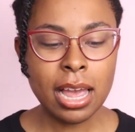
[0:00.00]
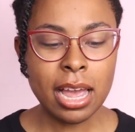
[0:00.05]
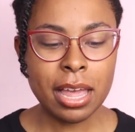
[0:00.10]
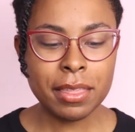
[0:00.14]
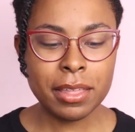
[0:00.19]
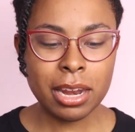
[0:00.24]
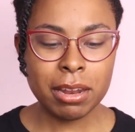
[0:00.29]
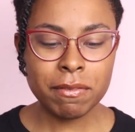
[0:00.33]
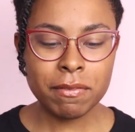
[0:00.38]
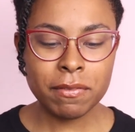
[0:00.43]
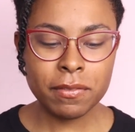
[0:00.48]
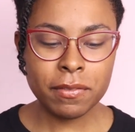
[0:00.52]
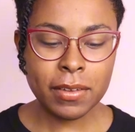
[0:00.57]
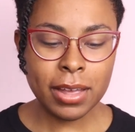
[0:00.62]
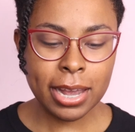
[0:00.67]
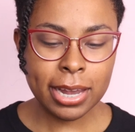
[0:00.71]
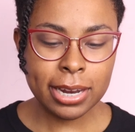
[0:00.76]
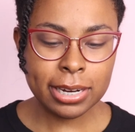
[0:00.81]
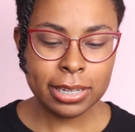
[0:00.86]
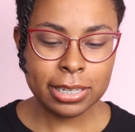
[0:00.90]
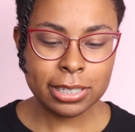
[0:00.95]
And then I
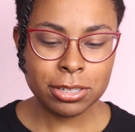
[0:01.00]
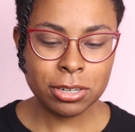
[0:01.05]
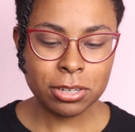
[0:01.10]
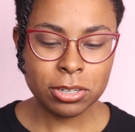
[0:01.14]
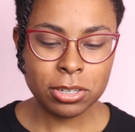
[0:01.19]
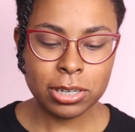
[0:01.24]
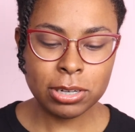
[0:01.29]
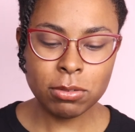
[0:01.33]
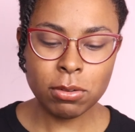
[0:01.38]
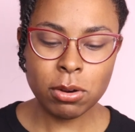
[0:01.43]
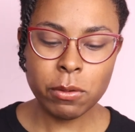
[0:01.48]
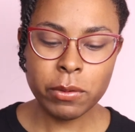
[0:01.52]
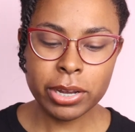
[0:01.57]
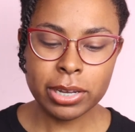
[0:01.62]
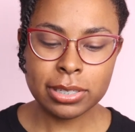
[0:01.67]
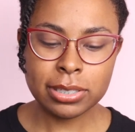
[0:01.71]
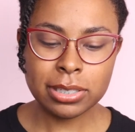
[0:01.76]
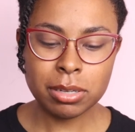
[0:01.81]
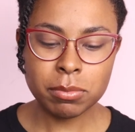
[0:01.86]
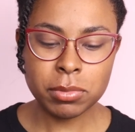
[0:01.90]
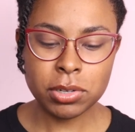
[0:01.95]
finally started
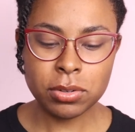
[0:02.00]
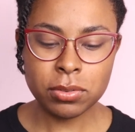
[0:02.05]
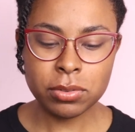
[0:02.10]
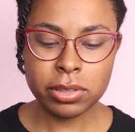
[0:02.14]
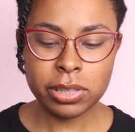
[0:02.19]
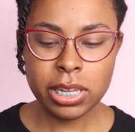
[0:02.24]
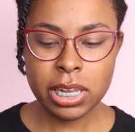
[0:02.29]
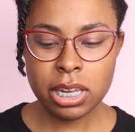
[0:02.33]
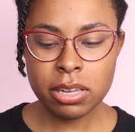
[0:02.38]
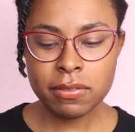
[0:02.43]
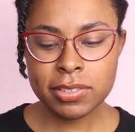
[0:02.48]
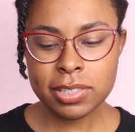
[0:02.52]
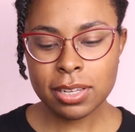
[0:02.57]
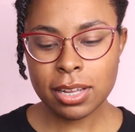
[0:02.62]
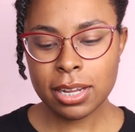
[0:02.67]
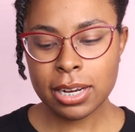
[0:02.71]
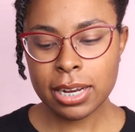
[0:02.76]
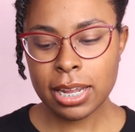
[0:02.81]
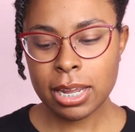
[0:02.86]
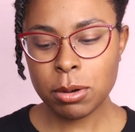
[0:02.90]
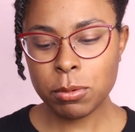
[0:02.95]
growing some new leaves
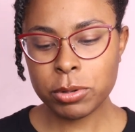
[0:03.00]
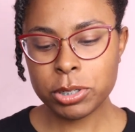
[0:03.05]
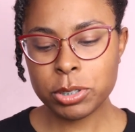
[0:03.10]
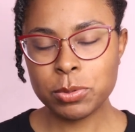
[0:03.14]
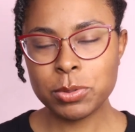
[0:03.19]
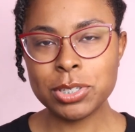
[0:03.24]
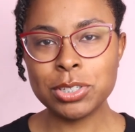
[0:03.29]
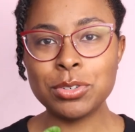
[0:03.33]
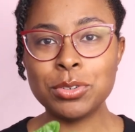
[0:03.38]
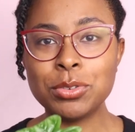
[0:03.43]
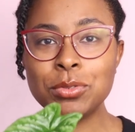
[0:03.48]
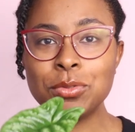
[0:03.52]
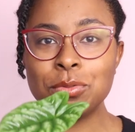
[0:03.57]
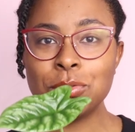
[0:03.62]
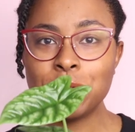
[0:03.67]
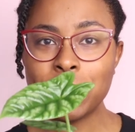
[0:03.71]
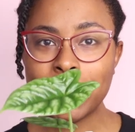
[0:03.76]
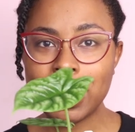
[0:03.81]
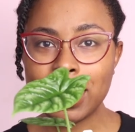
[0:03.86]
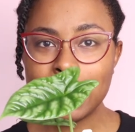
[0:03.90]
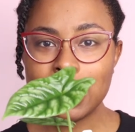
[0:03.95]
on it, which was
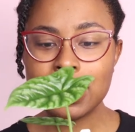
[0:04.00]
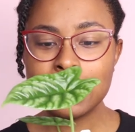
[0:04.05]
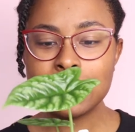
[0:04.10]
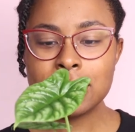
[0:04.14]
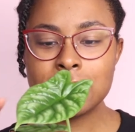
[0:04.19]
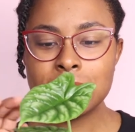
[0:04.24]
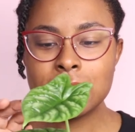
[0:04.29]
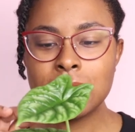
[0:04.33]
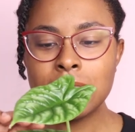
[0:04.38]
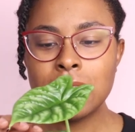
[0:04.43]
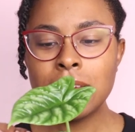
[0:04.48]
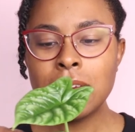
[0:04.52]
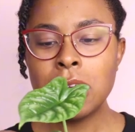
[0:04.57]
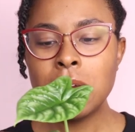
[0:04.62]
great.